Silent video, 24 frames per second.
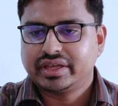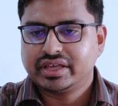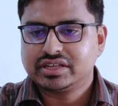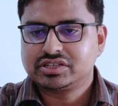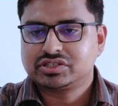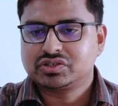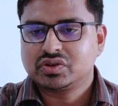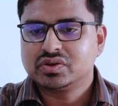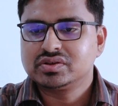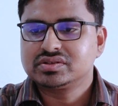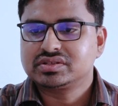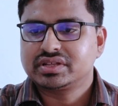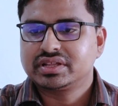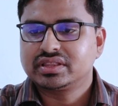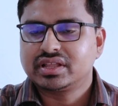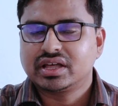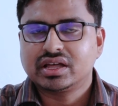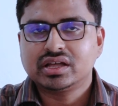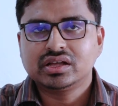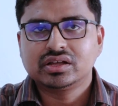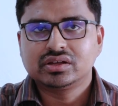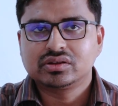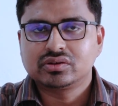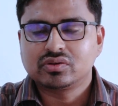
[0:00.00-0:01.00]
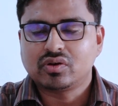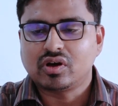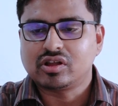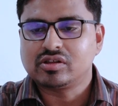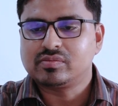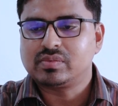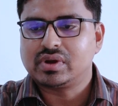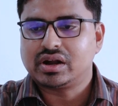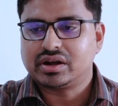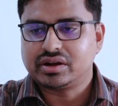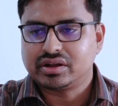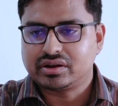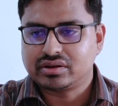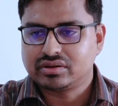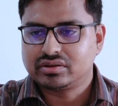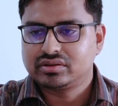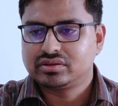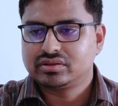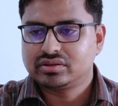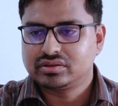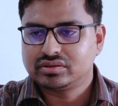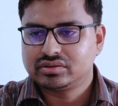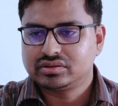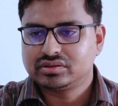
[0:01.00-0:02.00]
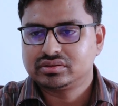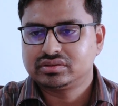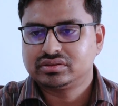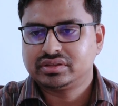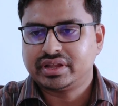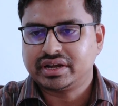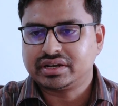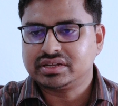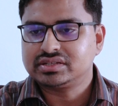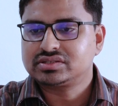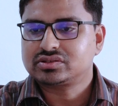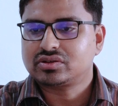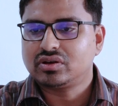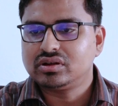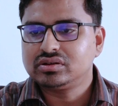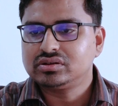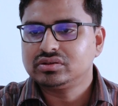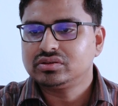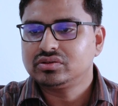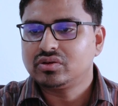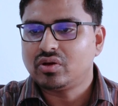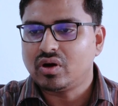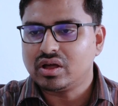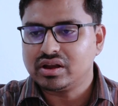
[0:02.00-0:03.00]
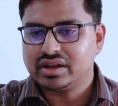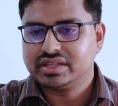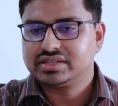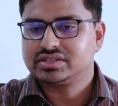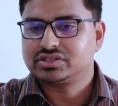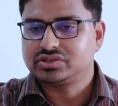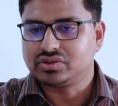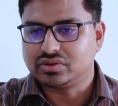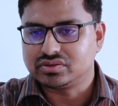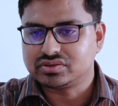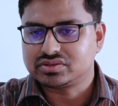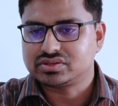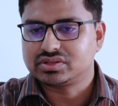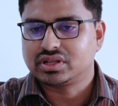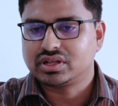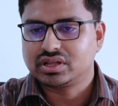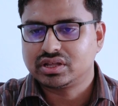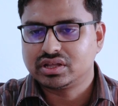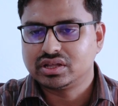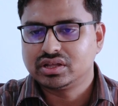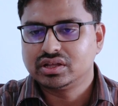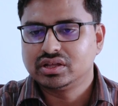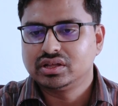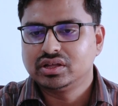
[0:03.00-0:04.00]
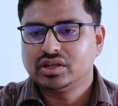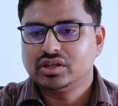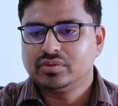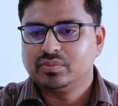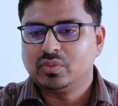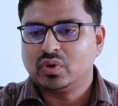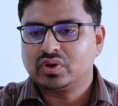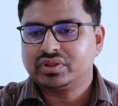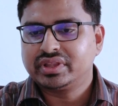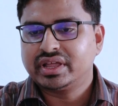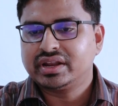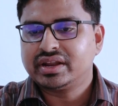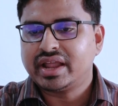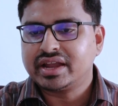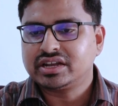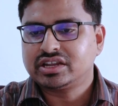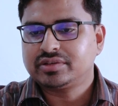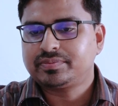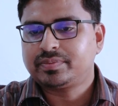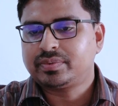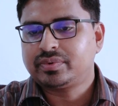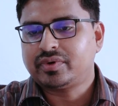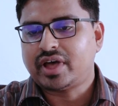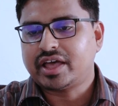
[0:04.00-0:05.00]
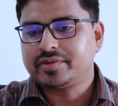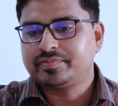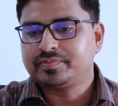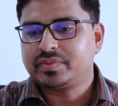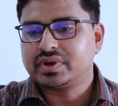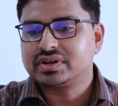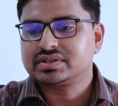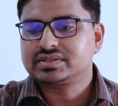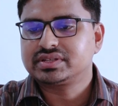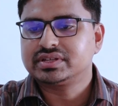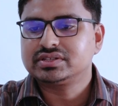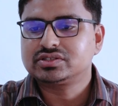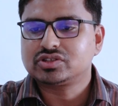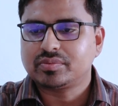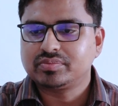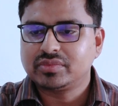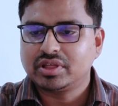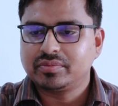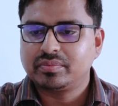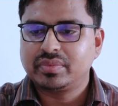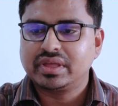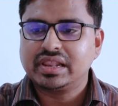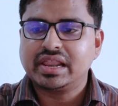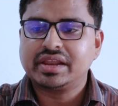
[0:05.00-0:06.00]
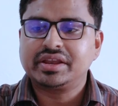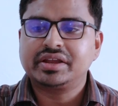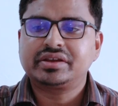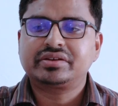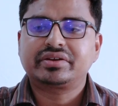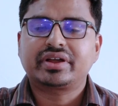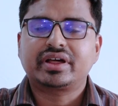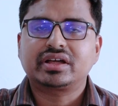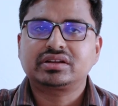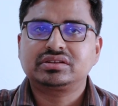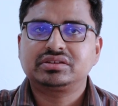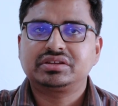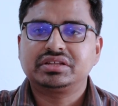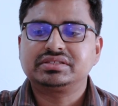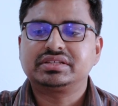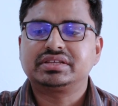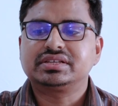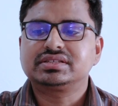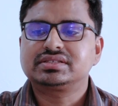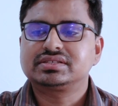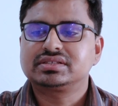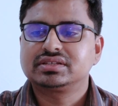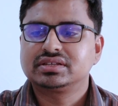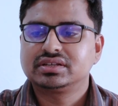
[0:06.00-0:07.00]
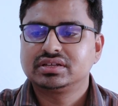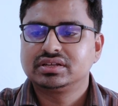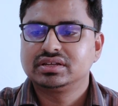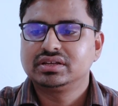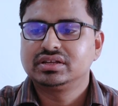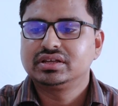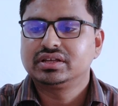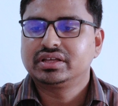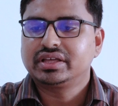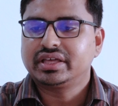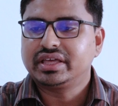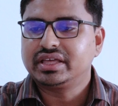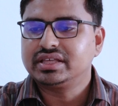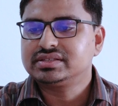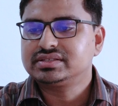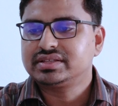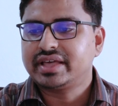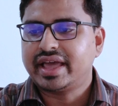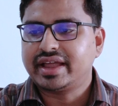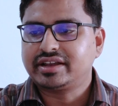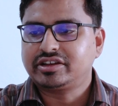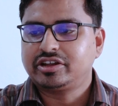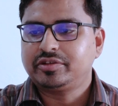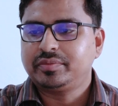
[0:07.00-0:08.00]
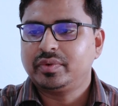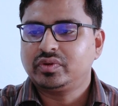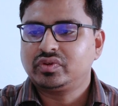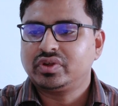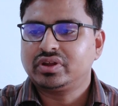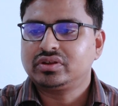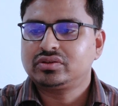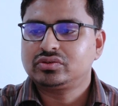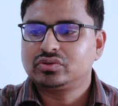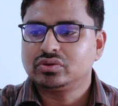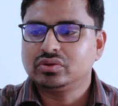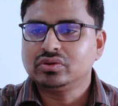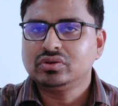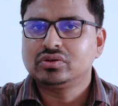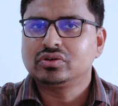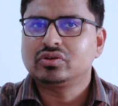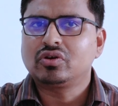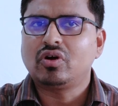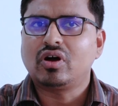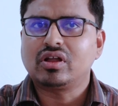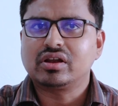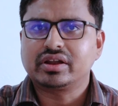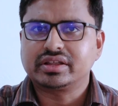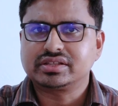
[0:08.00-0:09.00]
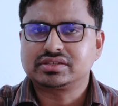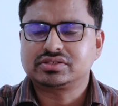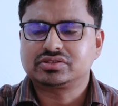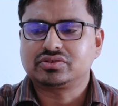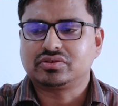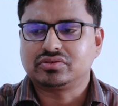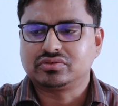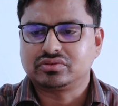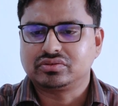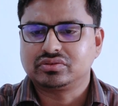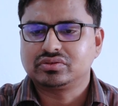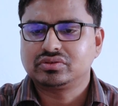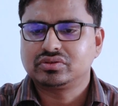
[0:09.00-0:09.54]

Stones in the gallbladder, that is called gallstones. More than 95% of the biliary tract disease is attributed to gallstone.